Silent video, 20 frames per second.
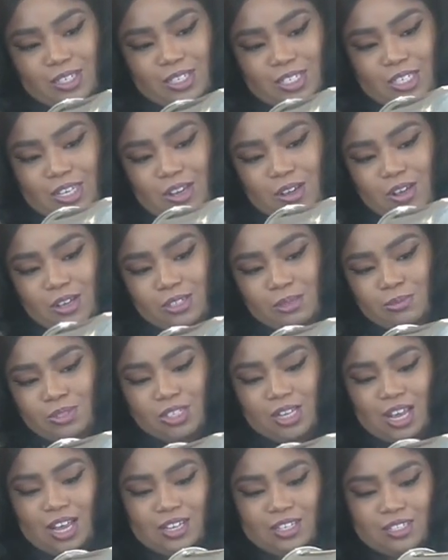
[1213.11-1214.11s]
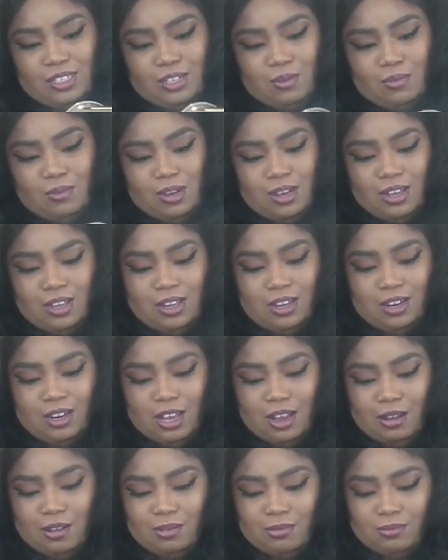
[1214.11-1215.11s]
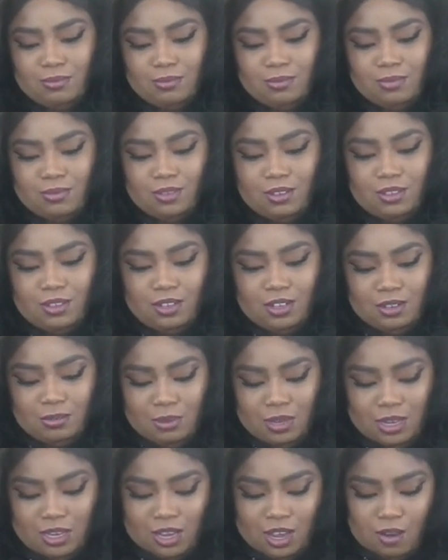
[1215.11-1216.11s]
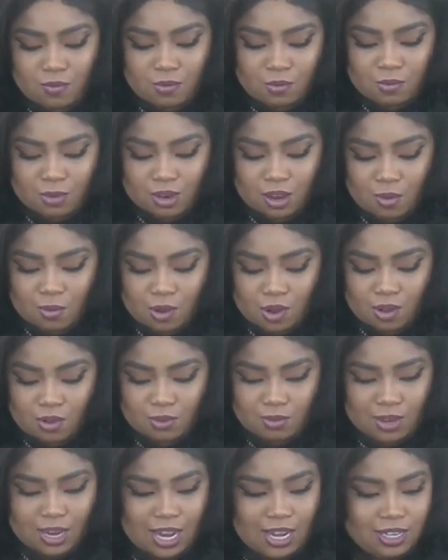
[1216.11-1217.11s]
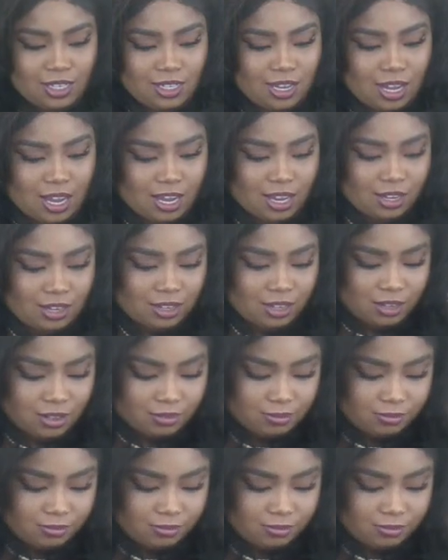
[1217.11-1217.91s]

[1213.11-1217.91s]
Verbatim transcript: Slung some chocolate somewhere, honey. I'll be careful when I walk on that side,